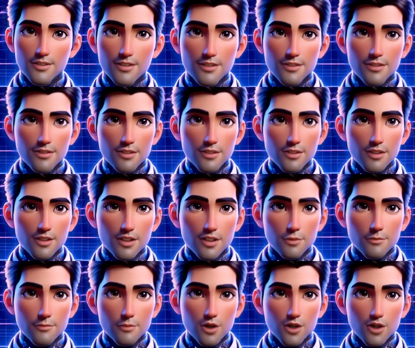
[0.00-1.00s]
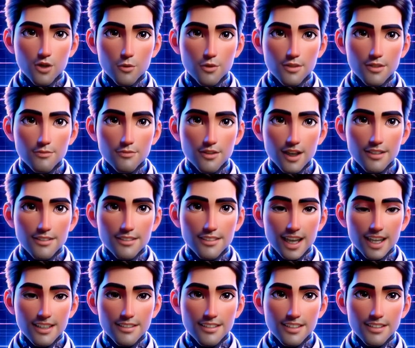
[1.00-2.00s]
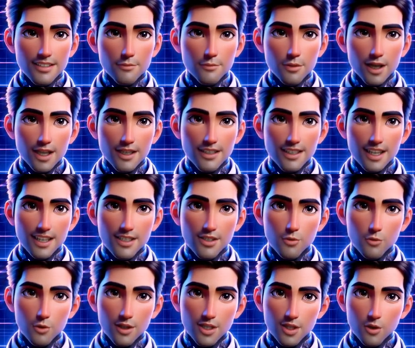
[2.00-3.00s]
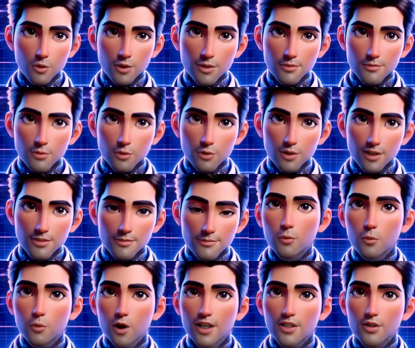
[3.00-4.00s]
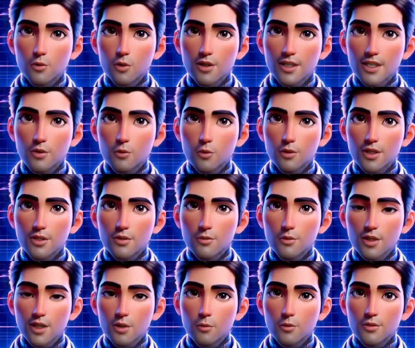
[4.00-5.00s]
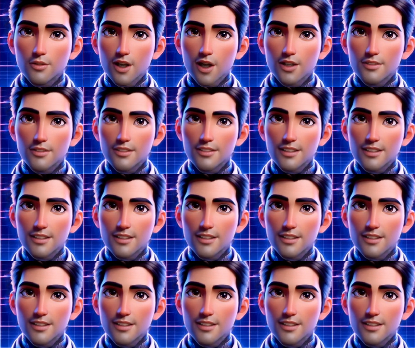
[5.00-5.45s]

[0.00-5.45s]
my bullet points more graphical, more picture-oriented versus just basic bullet points?